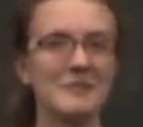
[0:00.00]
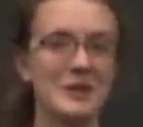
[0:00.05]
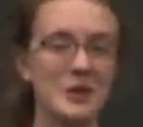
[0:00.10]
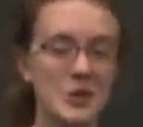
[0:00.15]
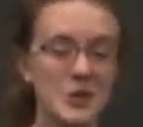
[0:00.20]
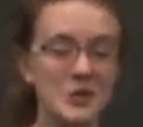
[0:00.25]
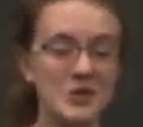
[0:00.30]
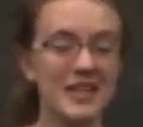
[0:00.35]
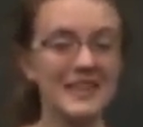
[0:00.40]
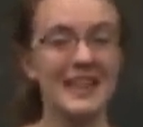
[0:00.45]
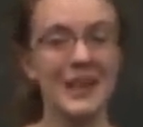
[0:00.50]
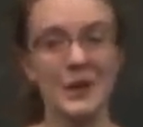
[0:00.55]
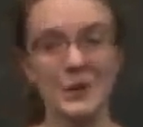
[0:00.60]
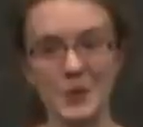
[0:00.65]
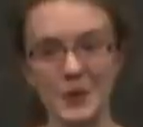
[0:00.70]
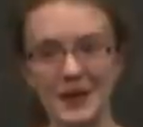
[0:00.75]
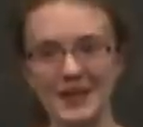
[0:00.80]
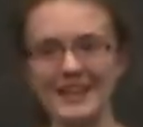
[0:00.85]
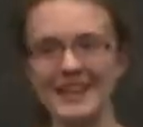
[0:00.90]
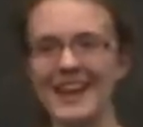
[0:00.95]
Usually they
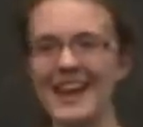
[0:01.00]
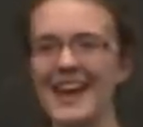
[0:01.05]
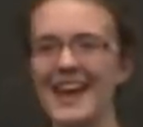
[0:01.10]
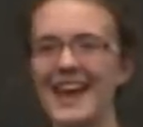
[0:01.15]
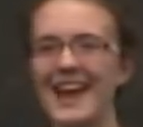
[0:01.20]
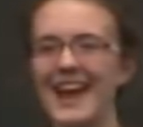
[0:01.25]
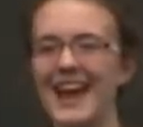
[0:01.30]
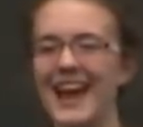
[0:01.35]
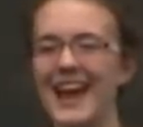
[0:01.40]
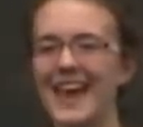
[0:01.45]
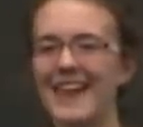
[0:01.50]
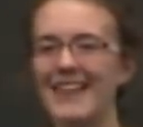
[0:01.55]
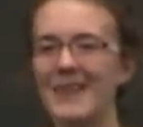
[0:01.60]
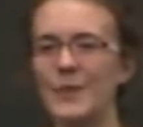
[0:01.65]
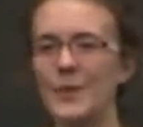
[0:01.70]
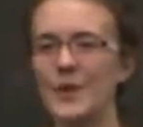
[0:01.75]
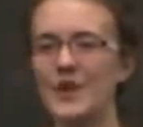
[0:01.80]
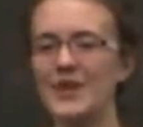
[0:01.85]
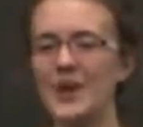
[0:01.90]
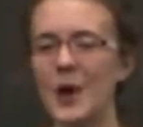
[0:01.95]
would, and
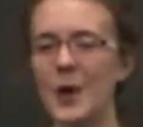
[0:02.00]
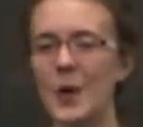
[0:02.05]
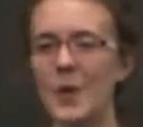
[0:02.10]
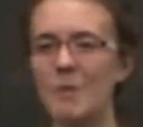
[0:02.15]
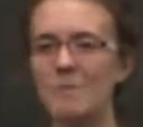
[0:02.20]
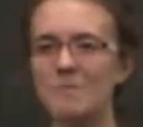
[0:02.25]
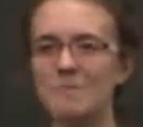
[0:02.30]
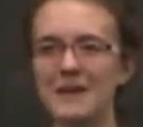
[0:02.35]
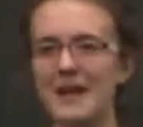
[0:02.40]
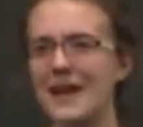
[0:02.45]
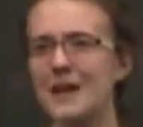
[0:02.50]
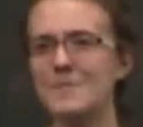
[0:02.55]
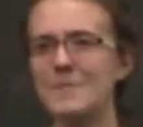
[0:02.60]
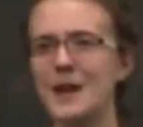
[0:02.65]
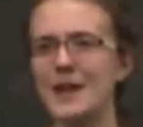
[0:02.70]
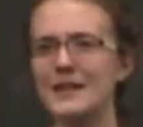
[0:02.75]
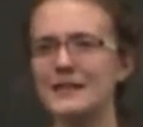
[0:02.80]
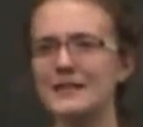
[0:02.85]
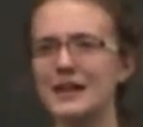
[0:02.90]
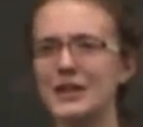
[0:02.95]
then we'd go eat
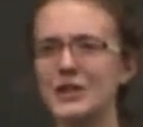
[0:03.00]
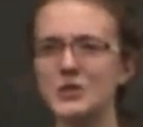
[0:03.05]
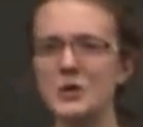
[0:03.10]
pizza,